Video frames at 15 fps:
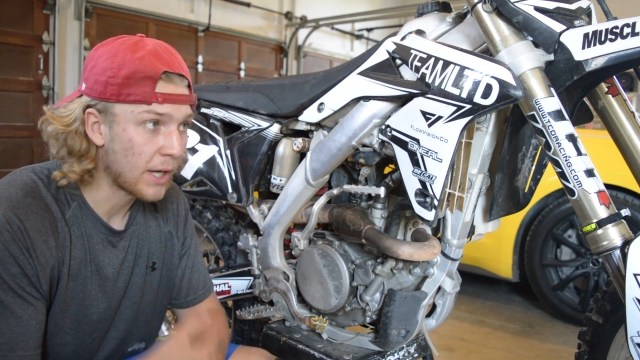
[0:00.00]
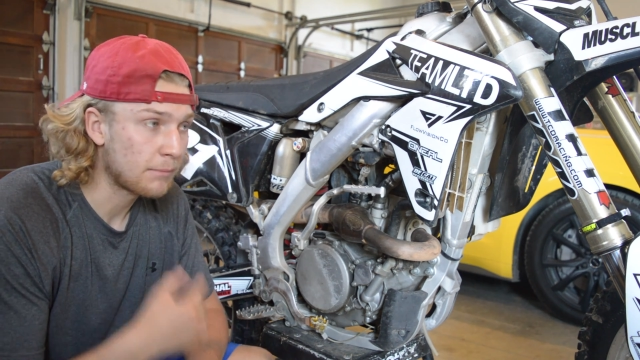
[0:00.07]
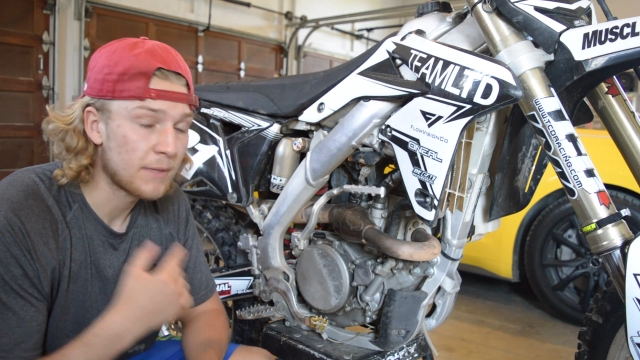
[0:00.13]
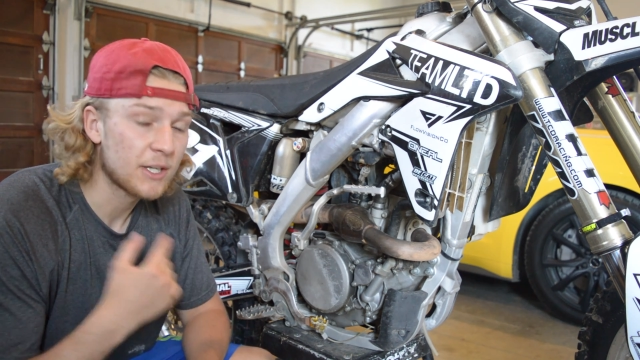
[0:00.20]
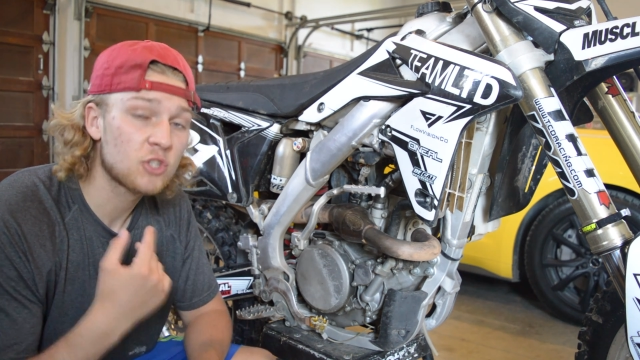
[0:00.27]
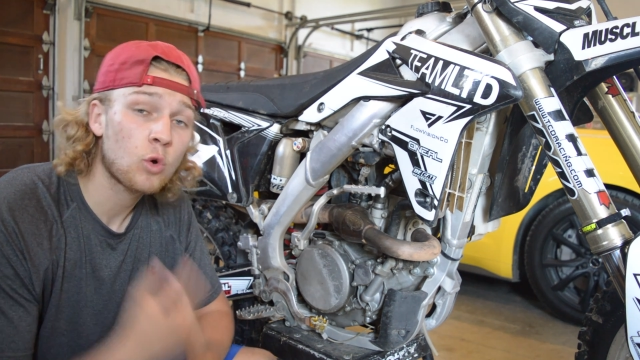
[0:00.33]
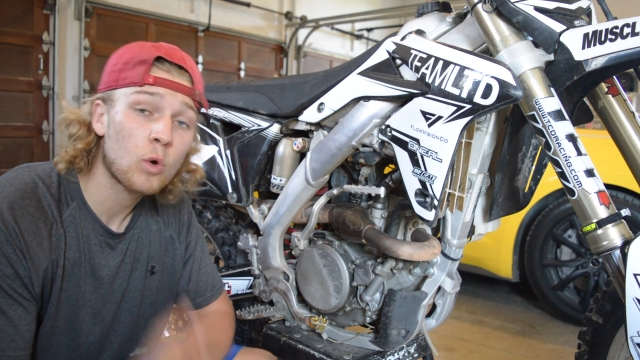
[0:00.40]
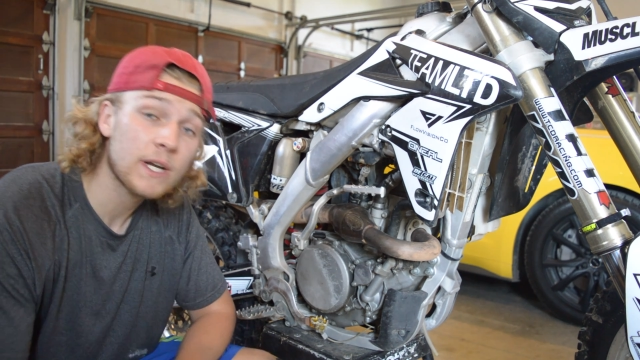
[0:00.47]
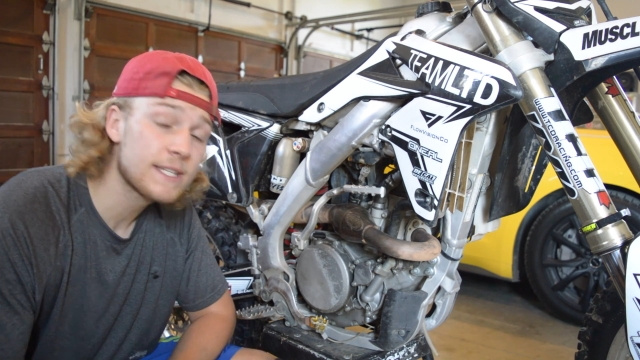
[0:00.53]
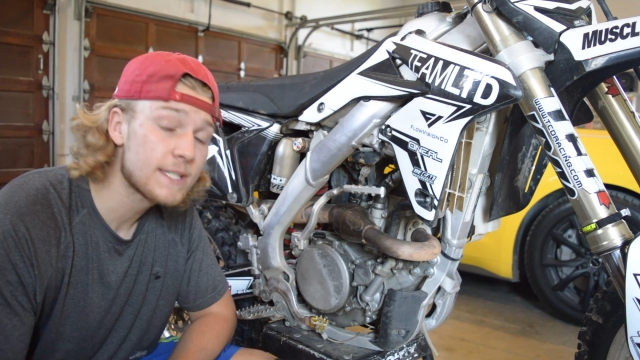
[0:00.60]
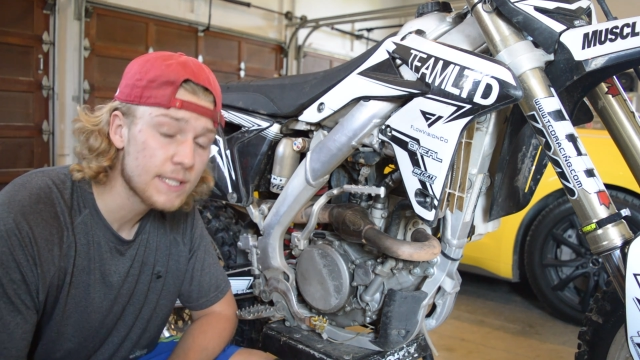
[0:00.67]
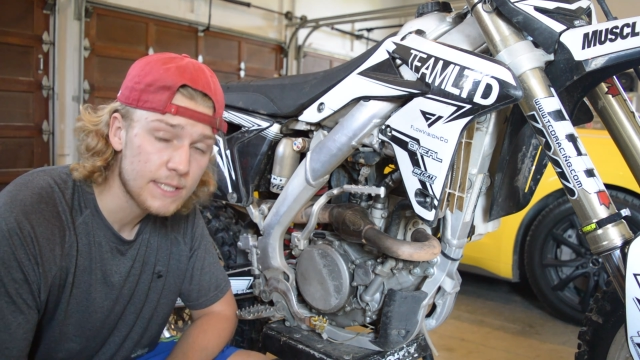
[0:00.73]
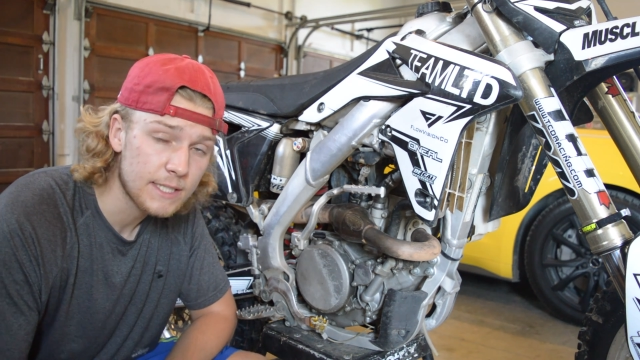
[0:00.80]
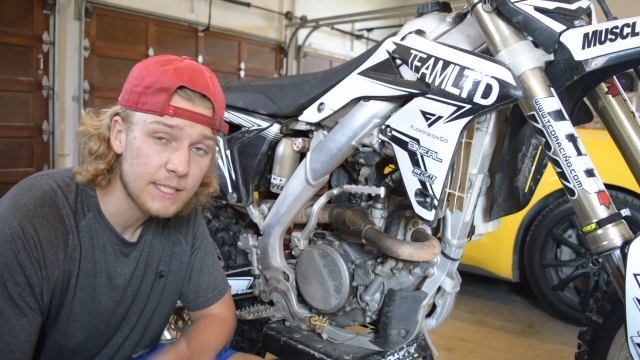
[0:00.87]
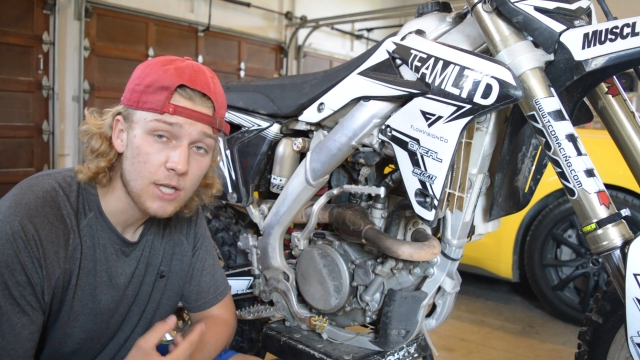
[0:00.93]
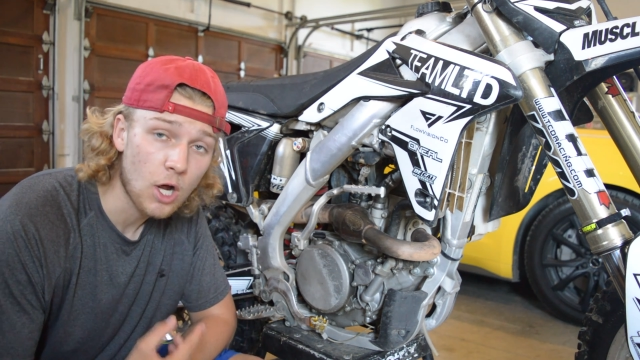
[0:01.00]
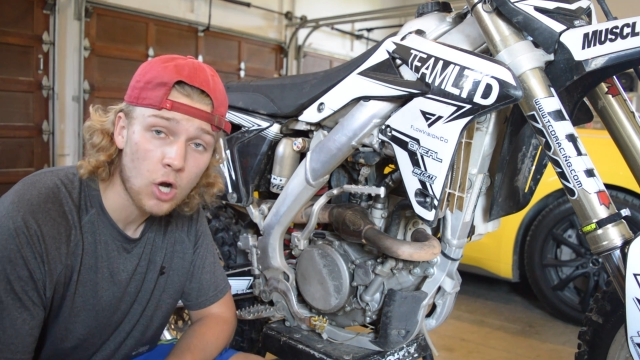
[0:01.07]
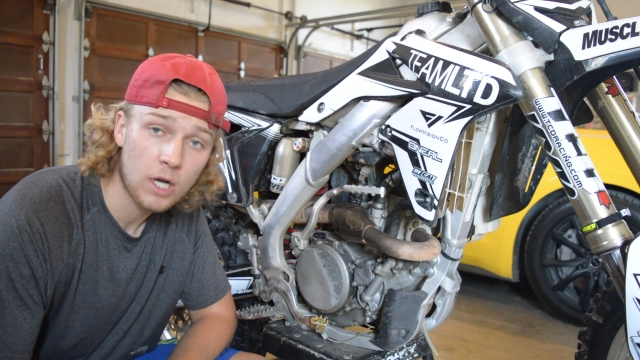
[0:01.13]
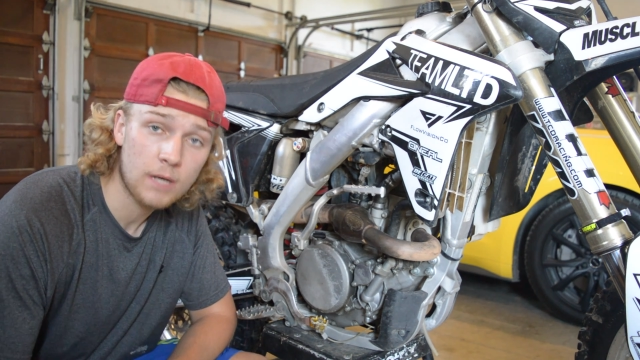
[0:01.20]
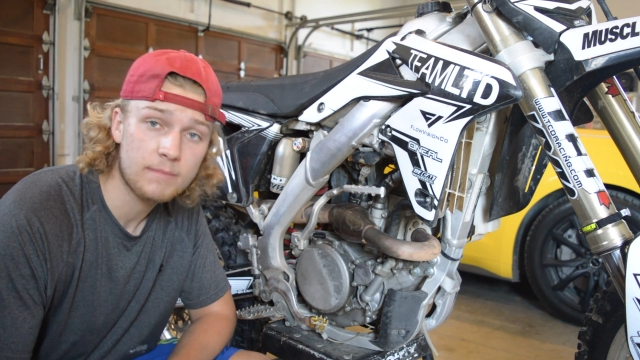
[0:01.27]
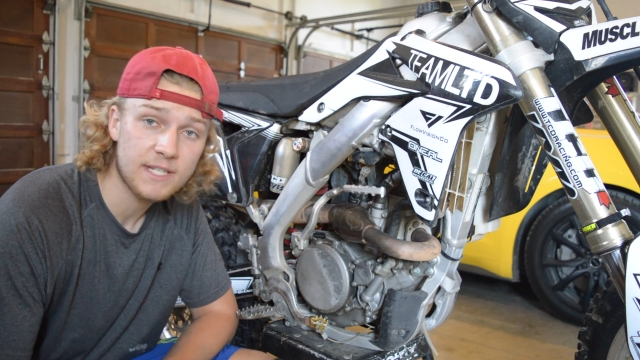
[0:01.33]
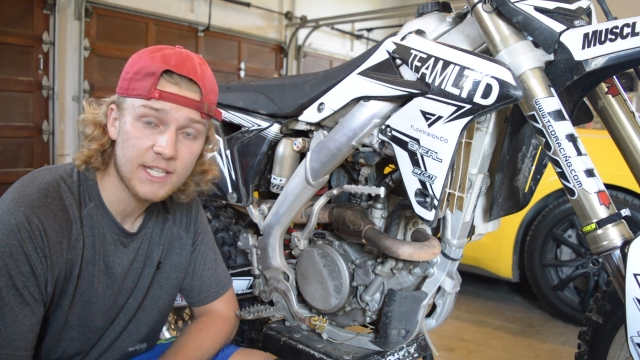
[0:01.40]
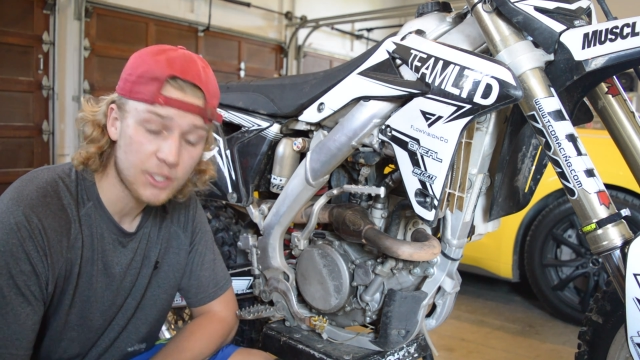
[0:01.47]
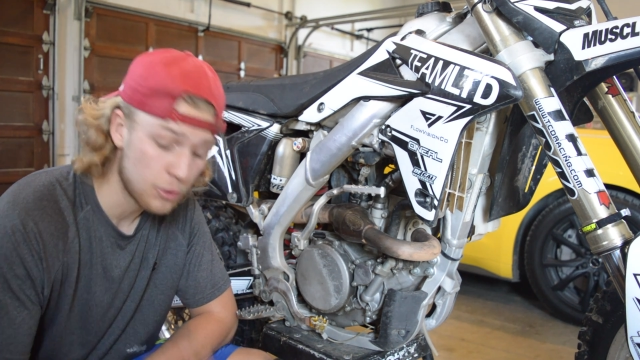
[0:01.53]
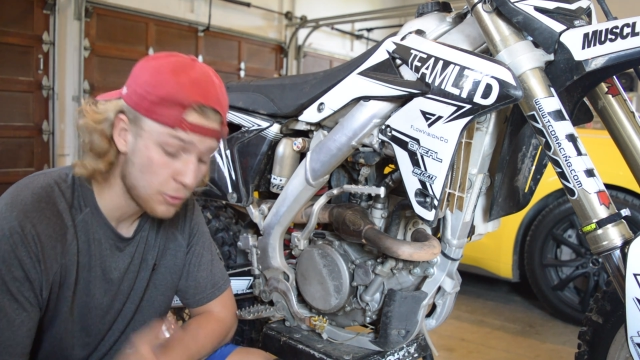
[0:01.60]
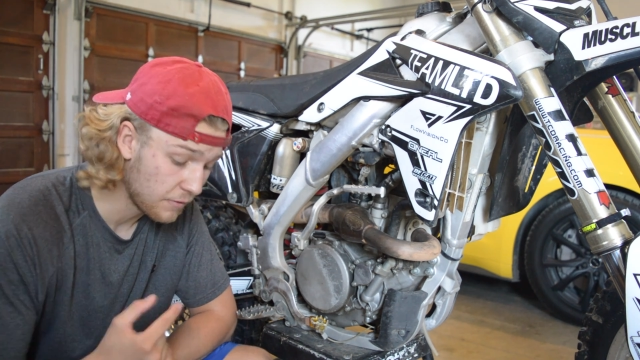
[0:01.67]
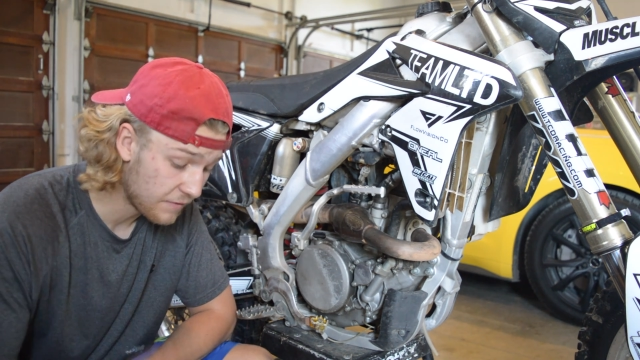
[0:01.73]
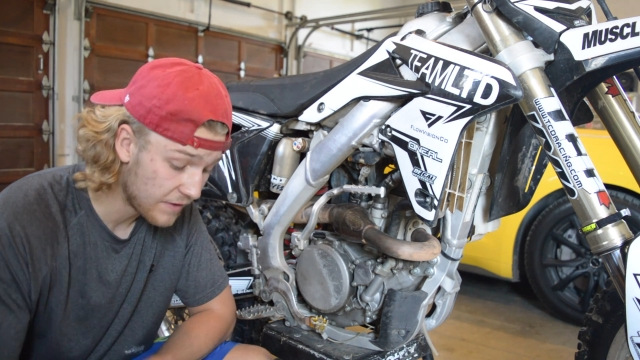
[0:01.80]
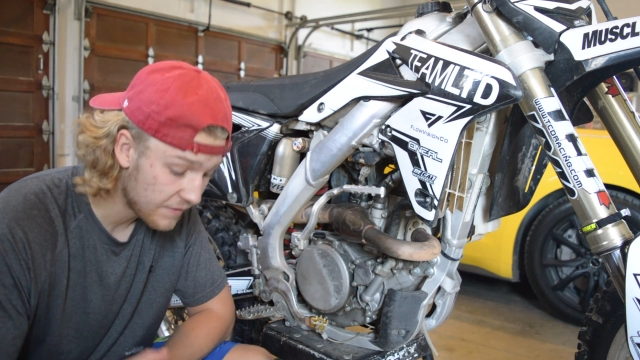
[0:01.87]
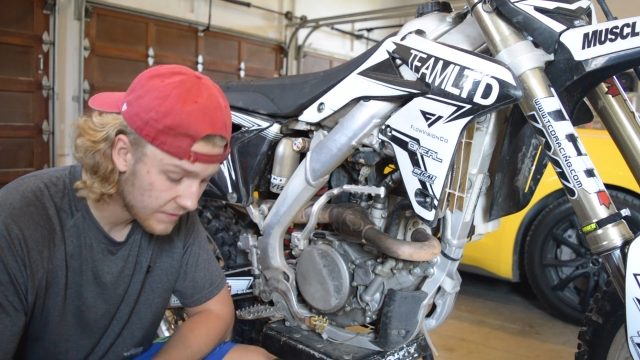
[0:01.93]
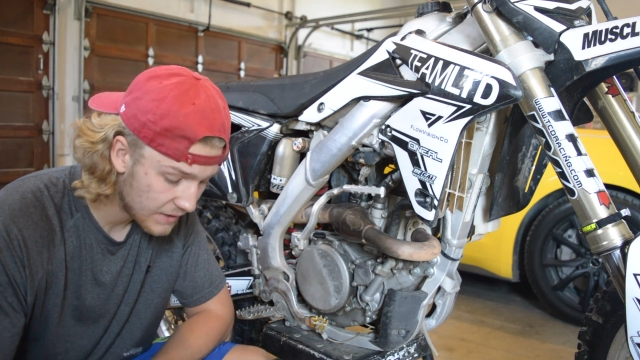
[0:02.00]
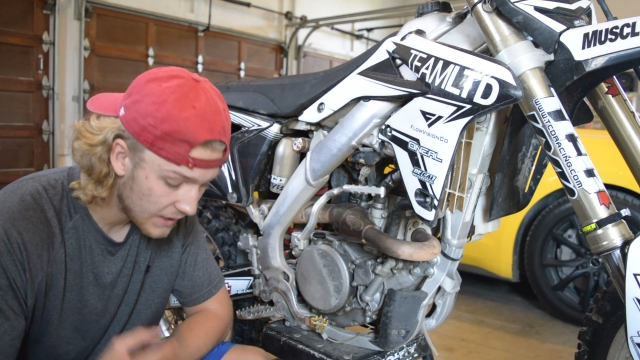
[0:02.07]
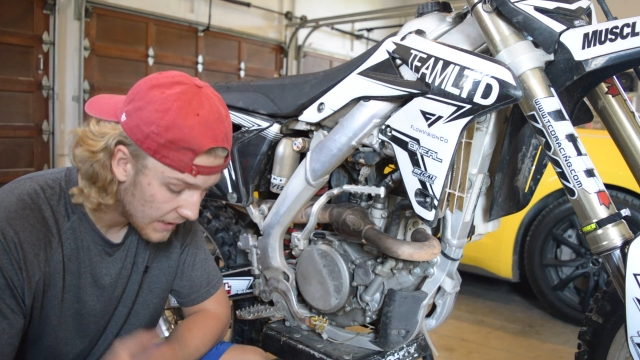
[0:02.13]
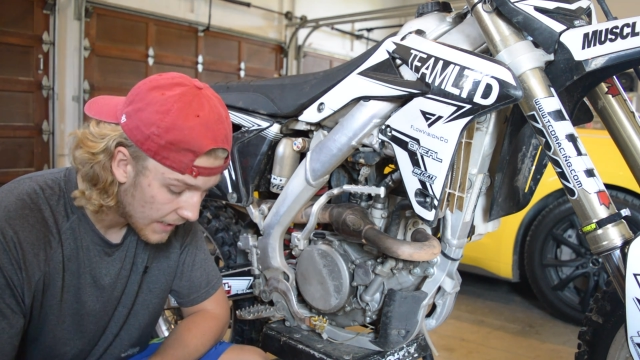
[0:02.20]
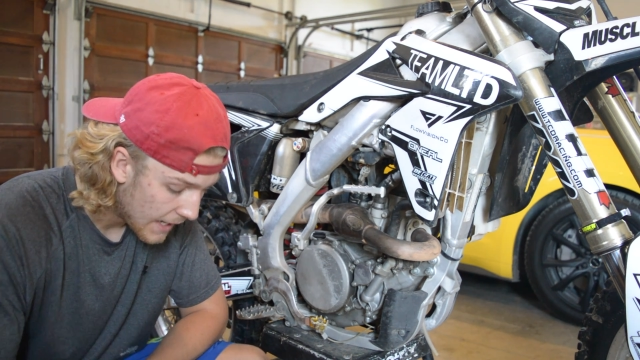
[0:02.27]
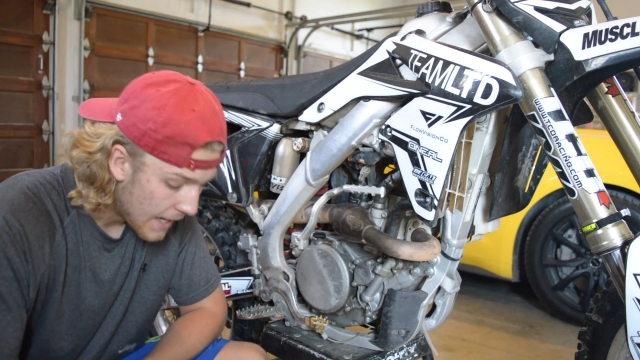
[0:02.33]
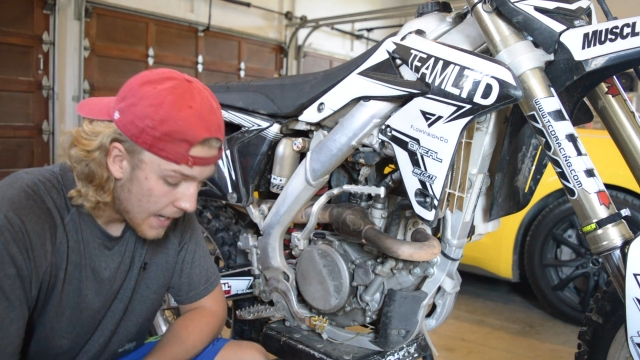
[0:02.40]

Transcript: my 2016 RMZ 250.